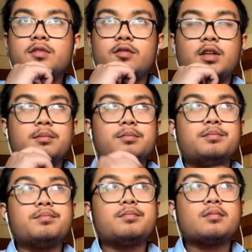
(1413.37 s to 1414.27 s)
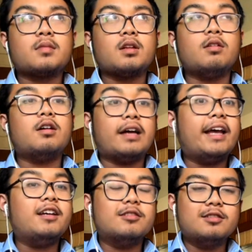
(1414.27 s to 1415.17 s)
from well,
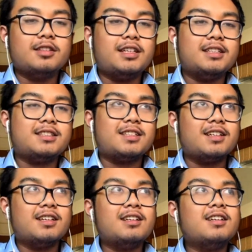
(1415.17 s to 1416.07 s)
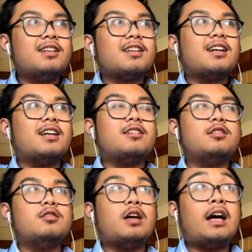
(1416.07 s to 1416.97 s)
Hegel. He is the guy
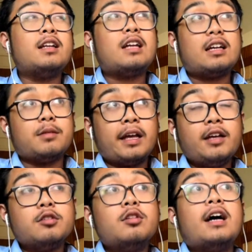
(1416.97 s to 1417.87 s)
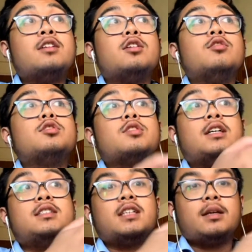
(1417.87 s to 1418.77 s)
who, and Hegel, and also I'd
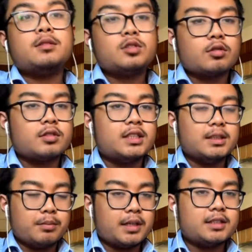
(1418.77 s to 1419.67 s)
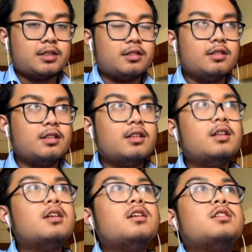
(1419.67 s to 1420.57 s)
say Socrates and Plato. Hmm.
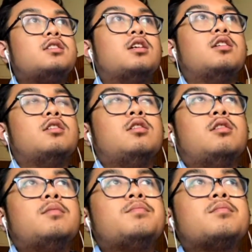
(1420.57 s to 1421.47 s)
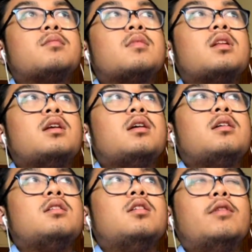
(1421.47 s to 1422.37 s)
So
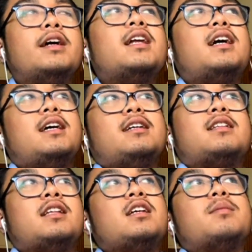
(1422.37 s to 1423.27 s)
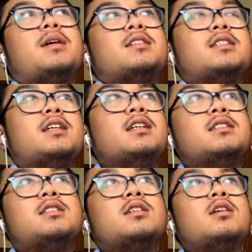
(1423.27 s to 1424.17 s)
the way that I think about it is